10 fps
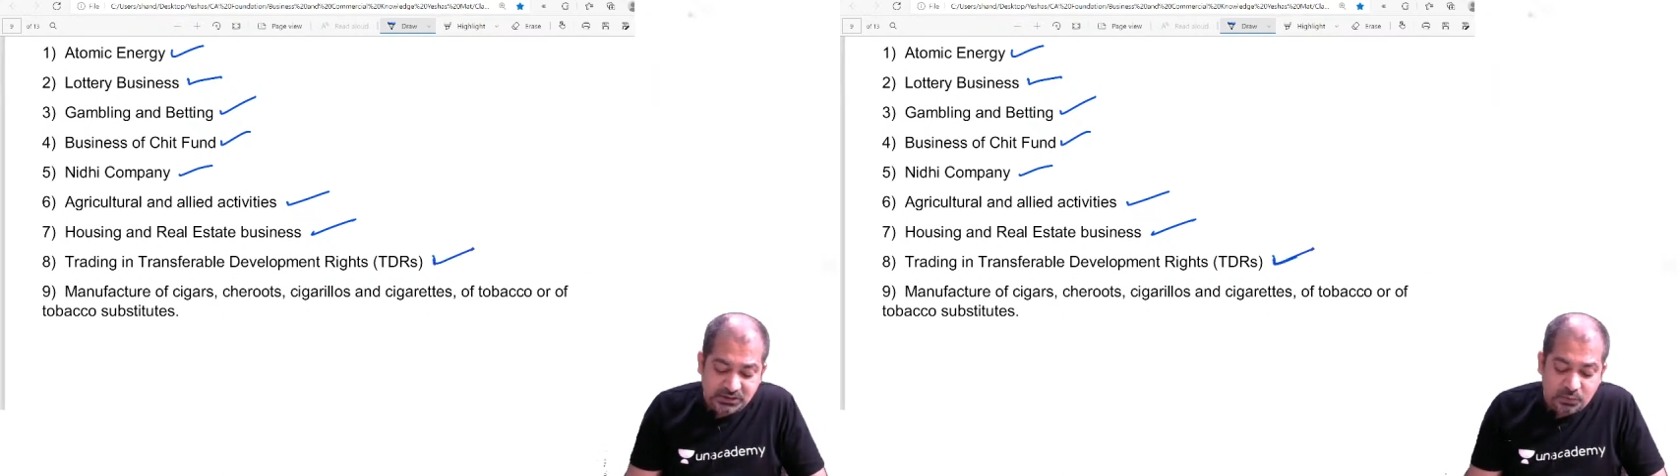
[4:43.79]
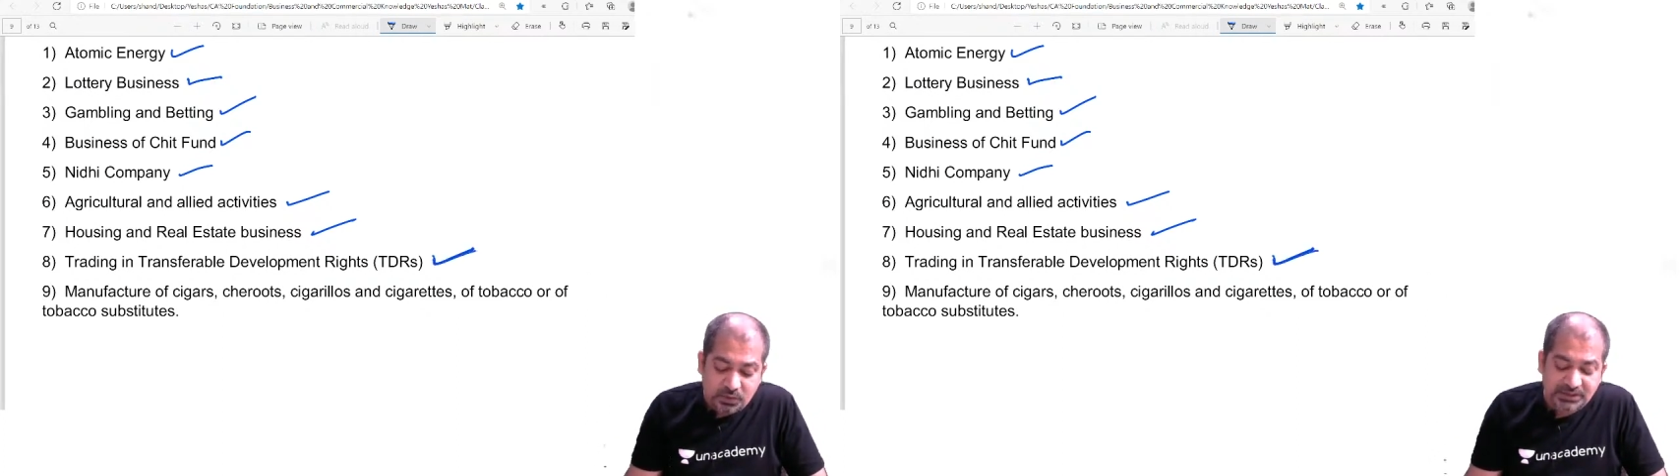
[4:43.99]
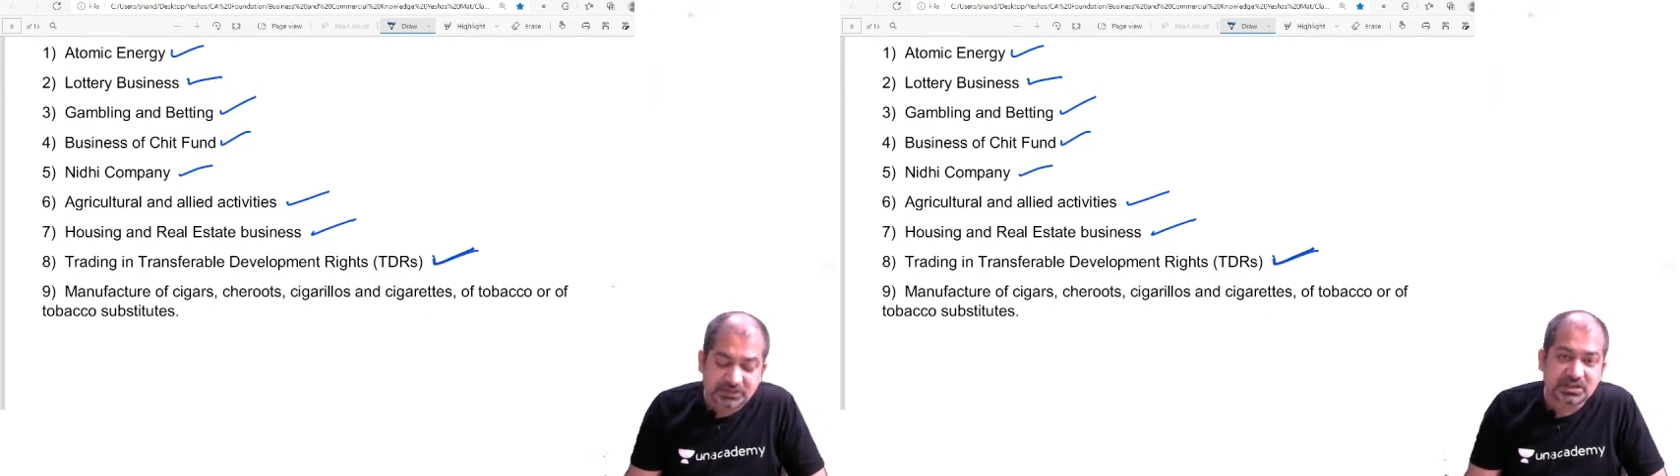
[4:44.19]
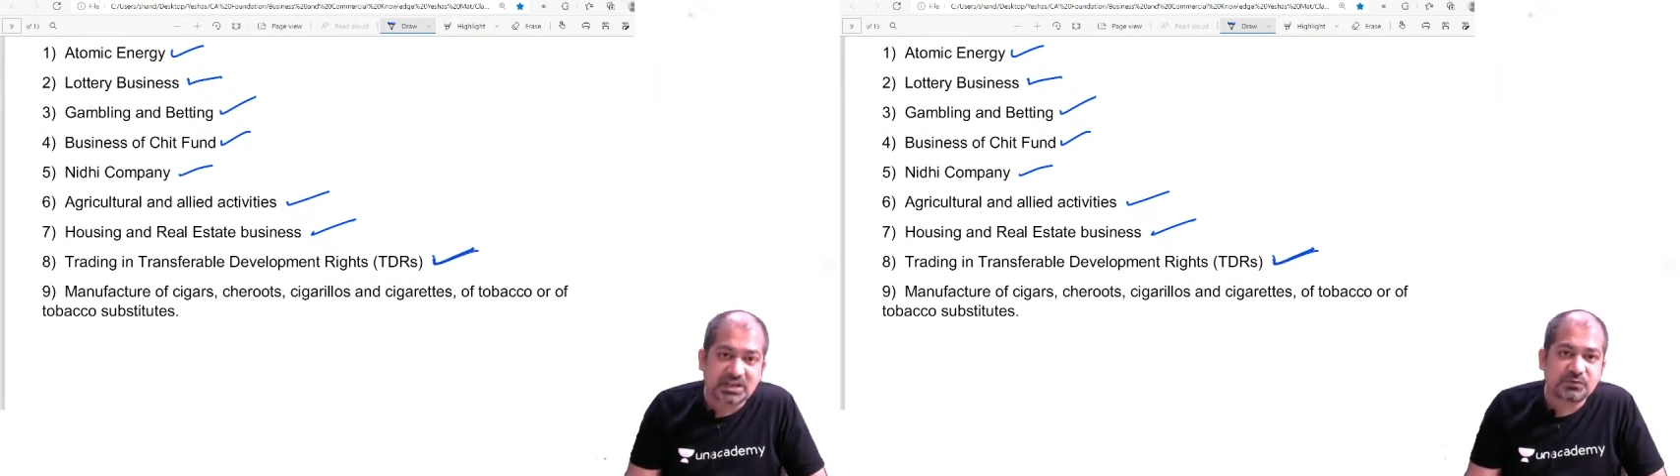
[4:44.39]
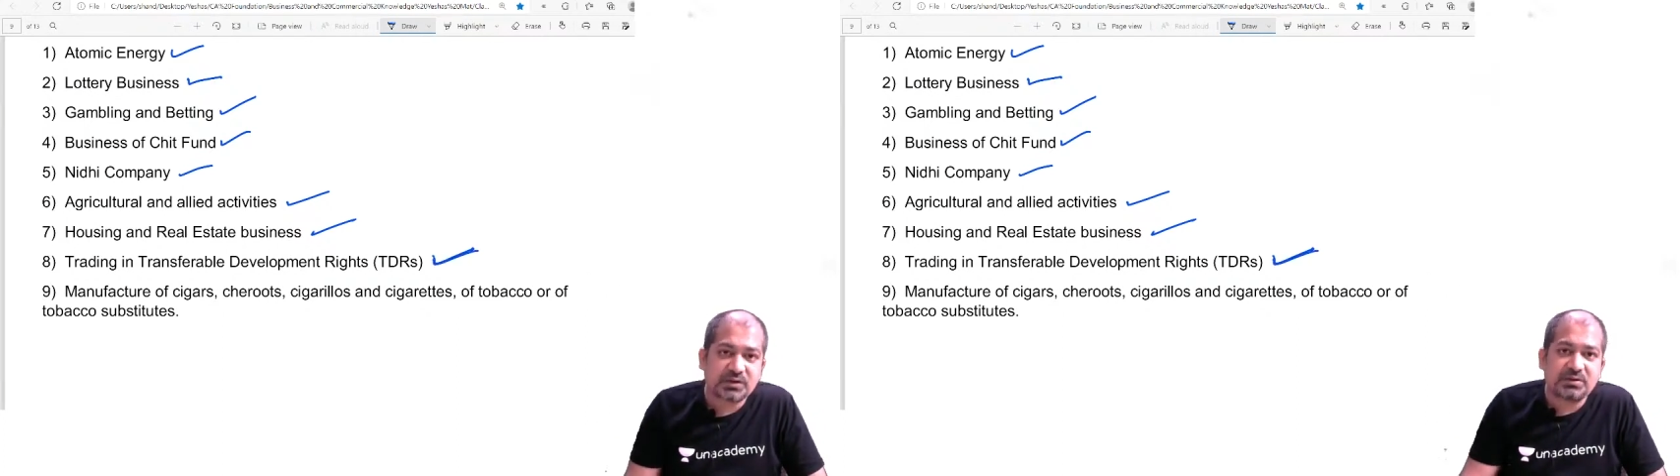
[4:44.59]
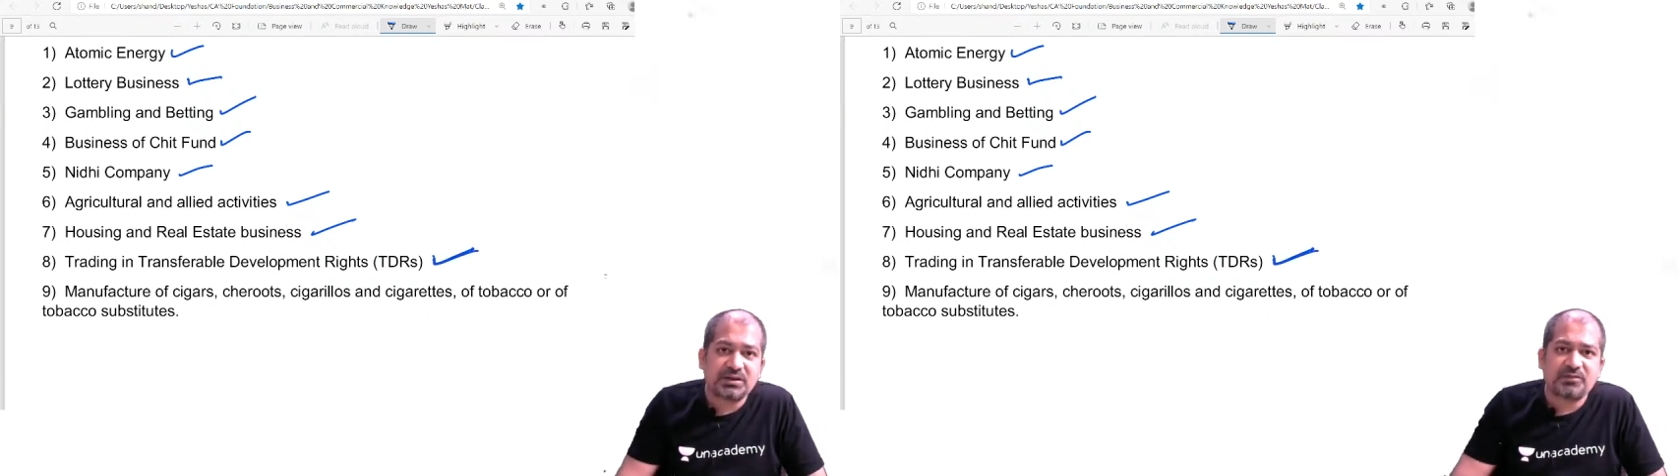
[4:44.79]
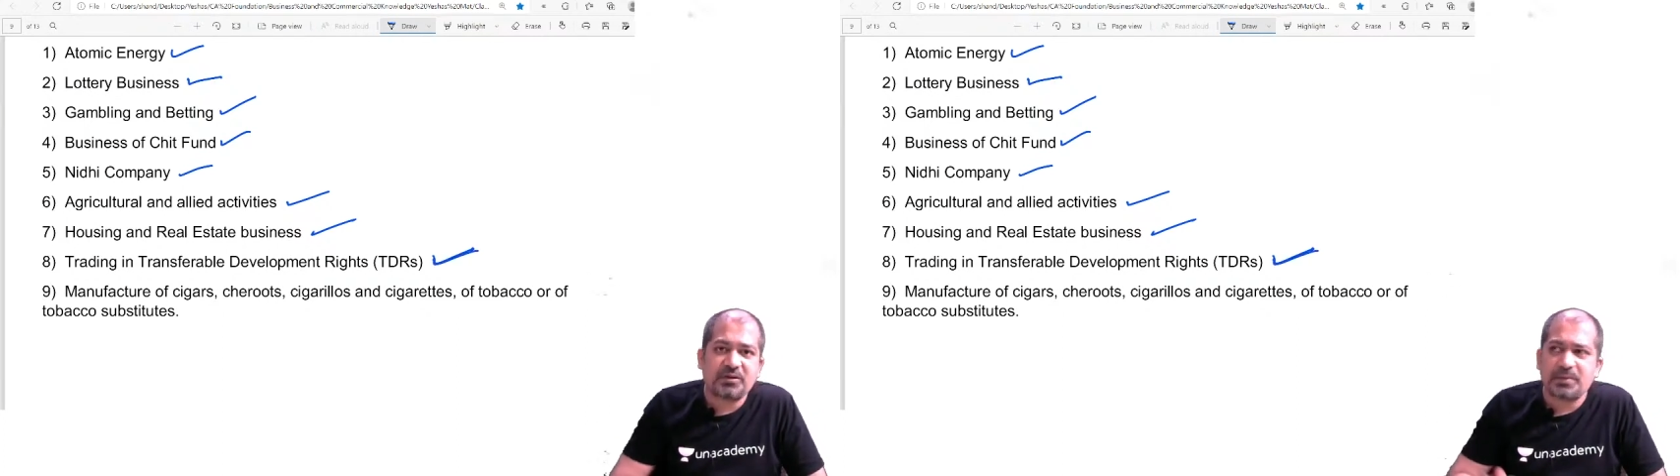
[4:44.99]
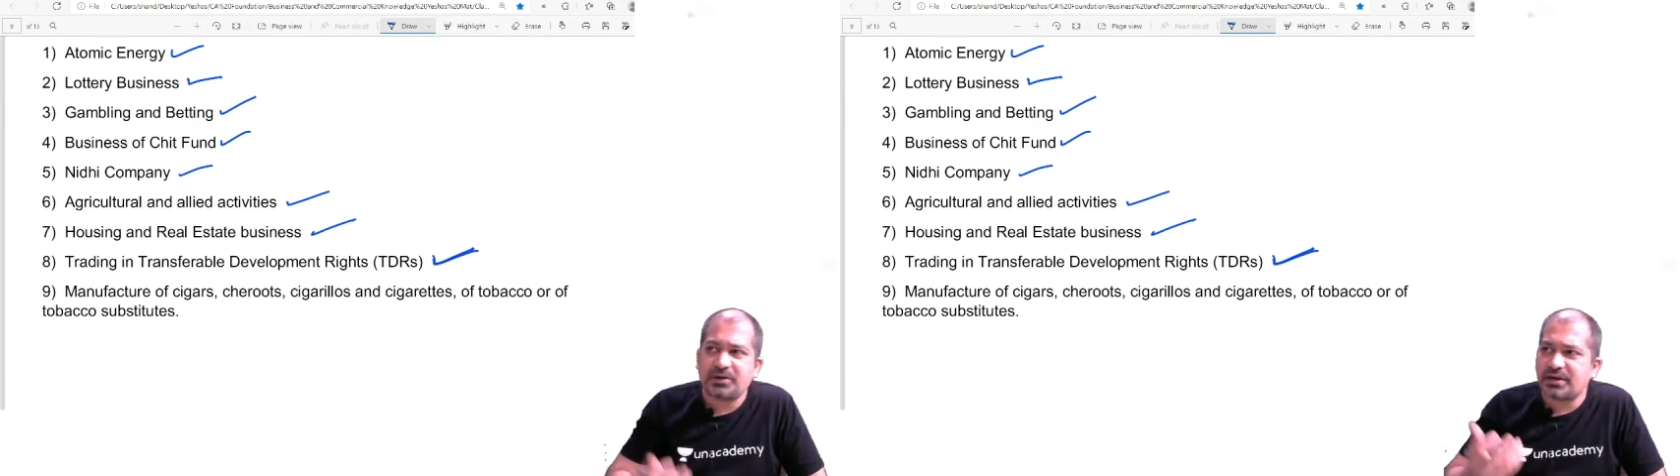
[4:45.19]
Now what is transferable
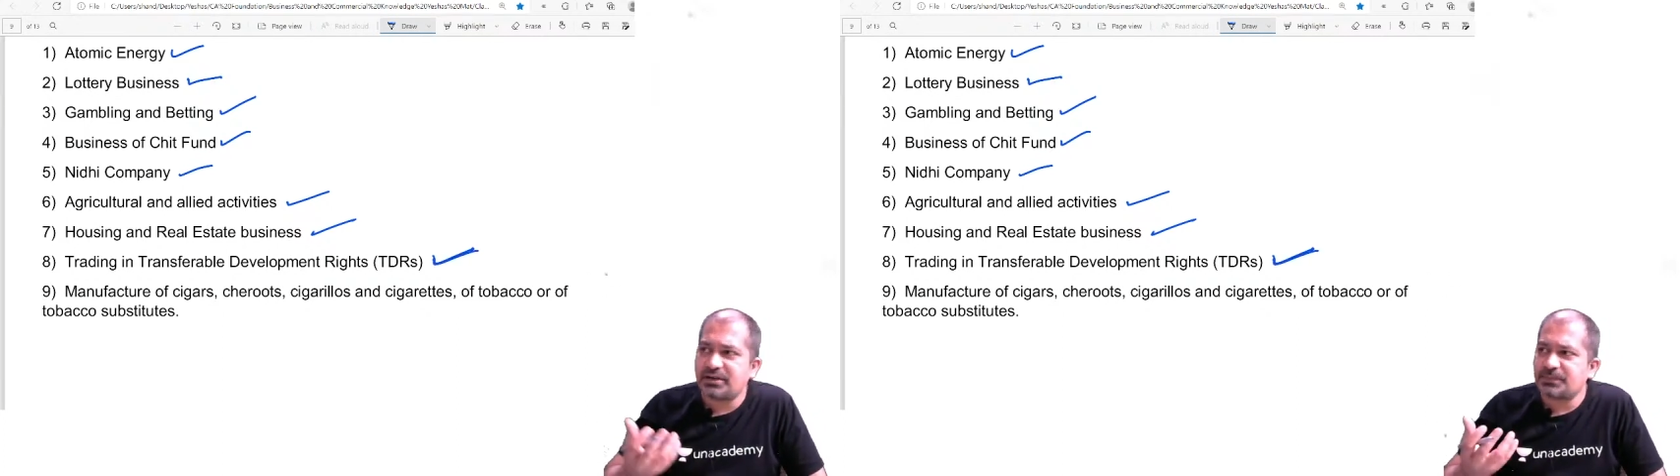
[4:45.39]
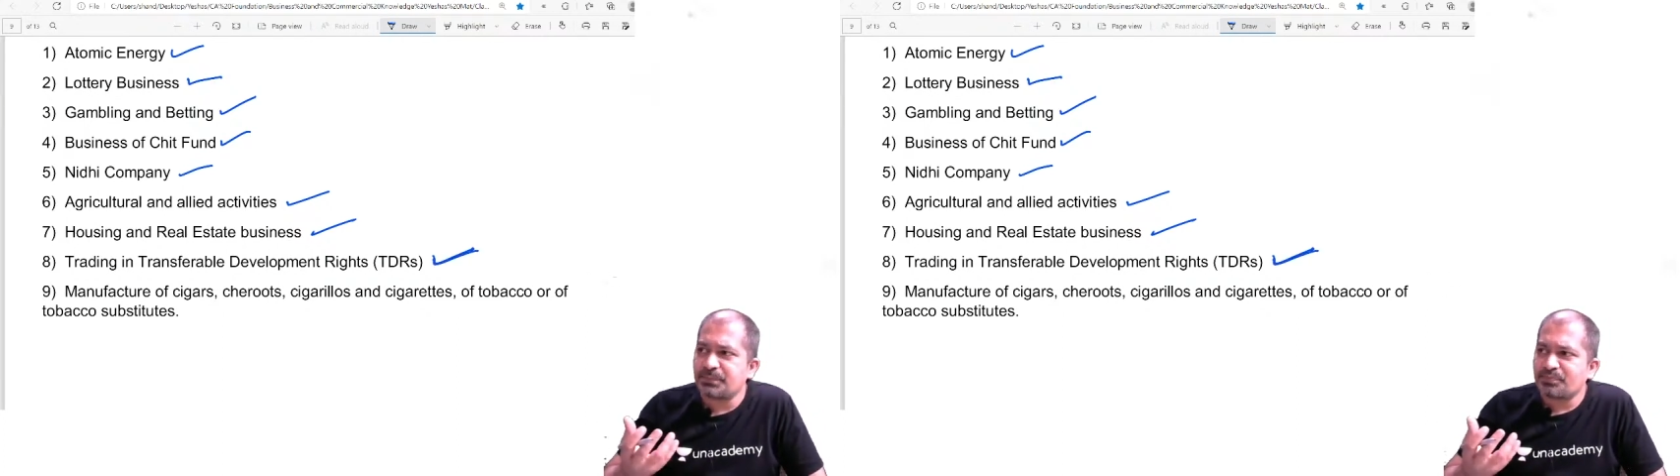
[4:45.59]
development rights?